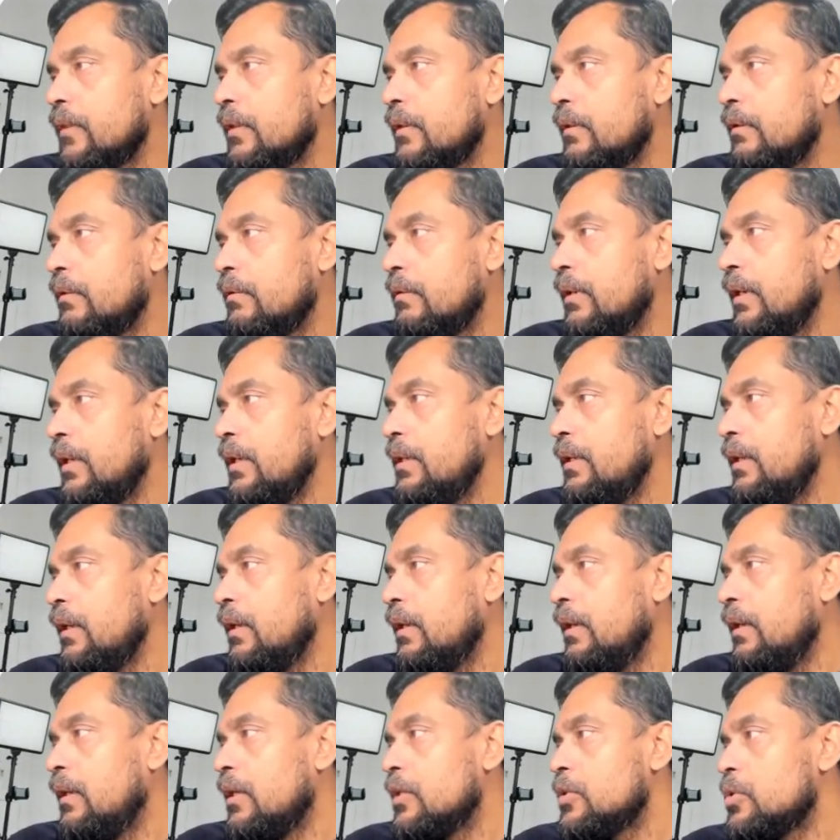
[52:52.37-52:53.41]
right?
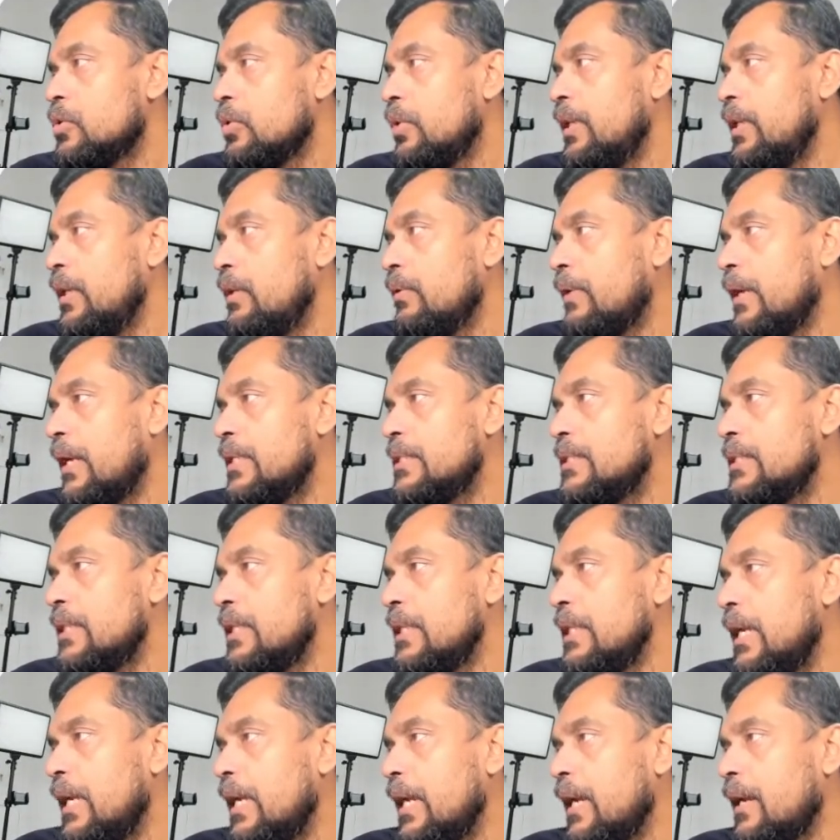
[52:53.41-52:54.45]
So here you can
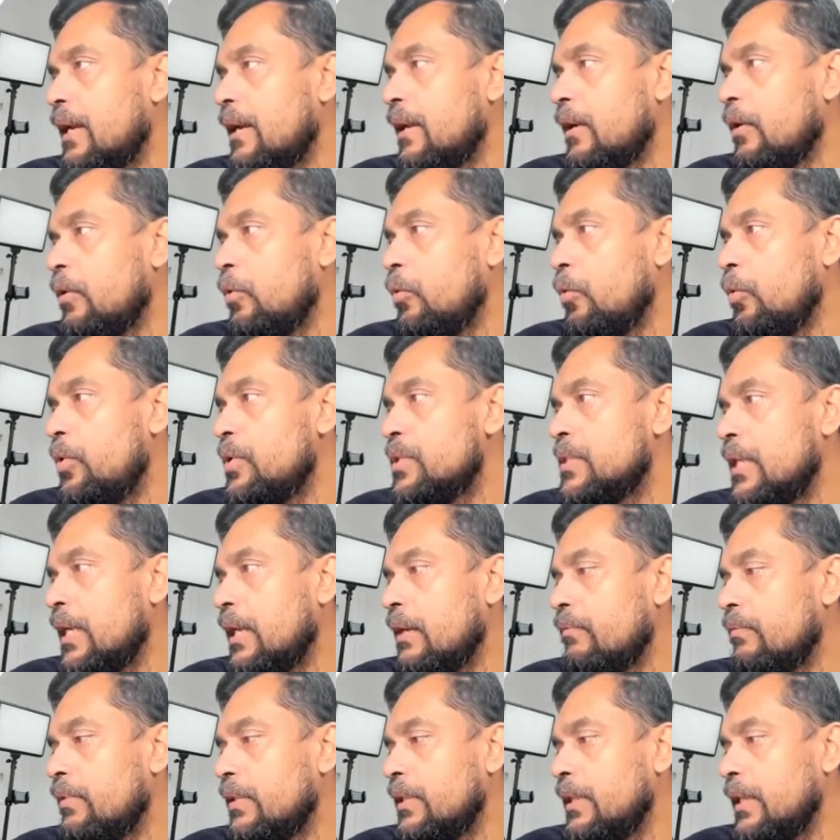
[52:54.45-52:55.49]
see A records and
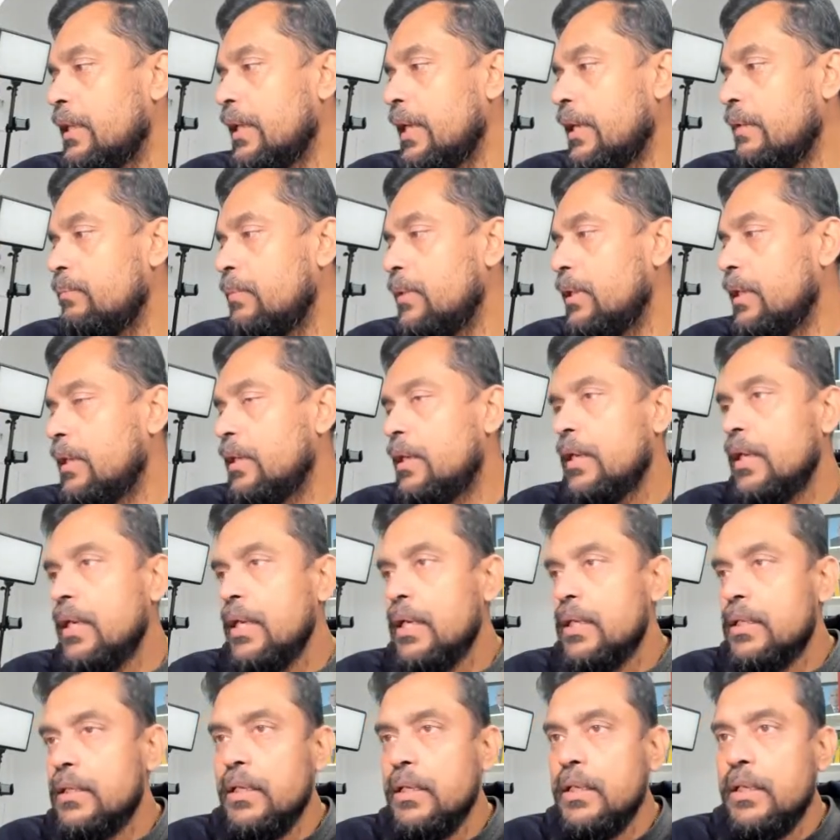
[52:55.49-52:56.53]
everything can be
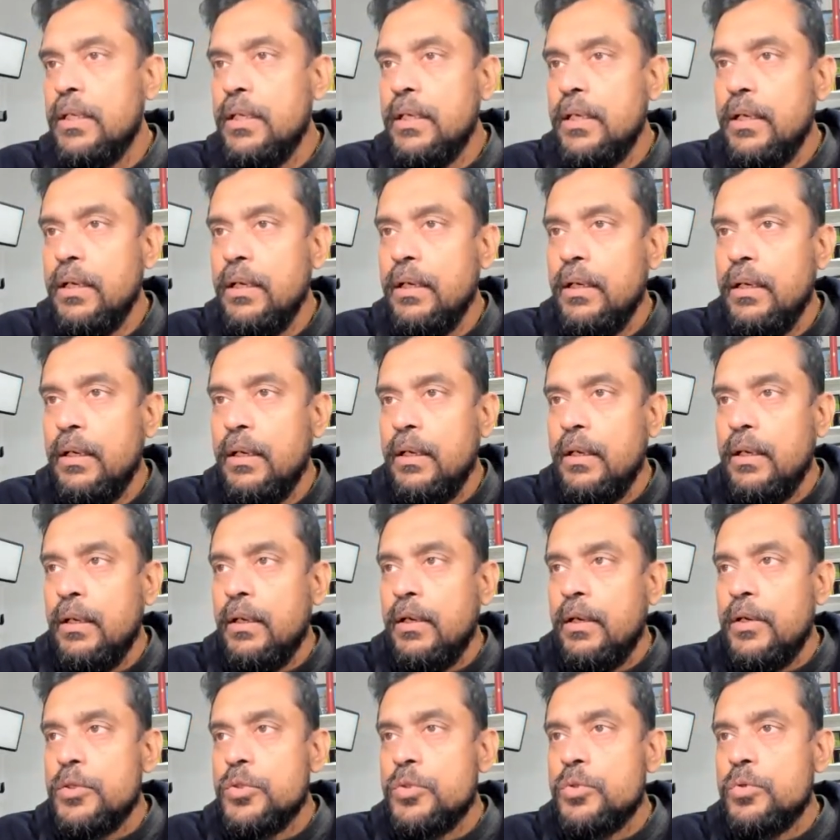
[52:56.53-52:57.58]
connected here.
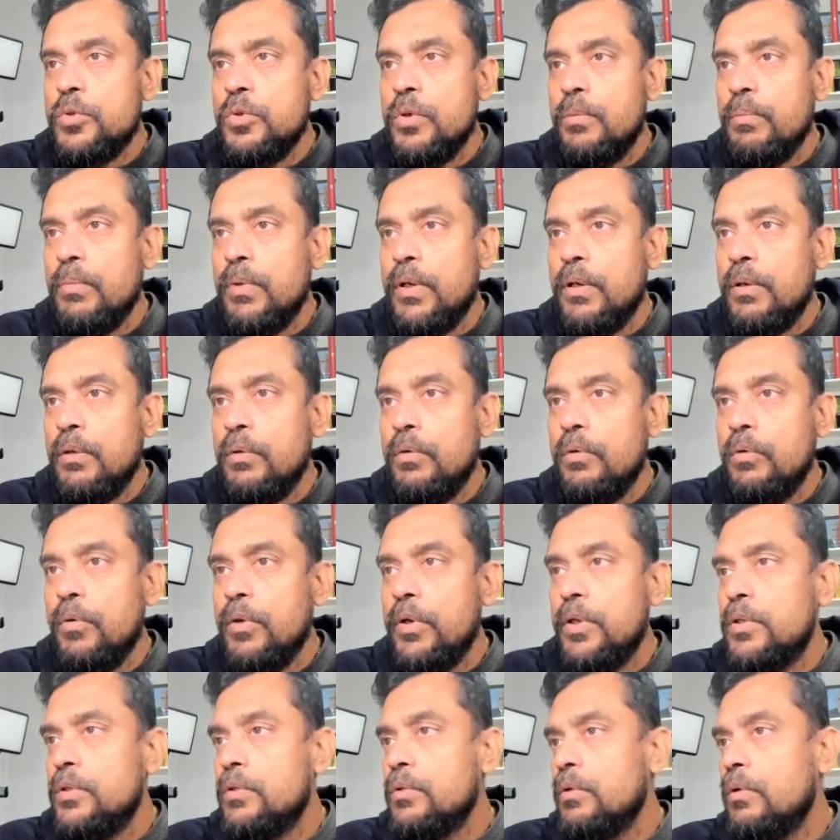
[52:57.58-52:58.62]
So I'm going to go
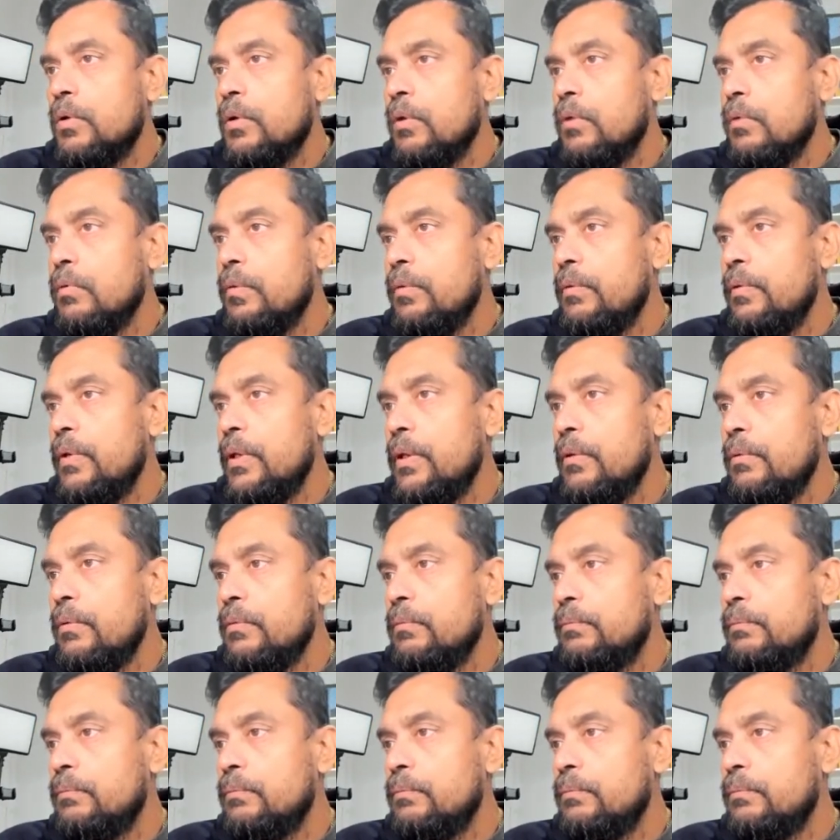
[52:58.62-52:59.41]
into overview,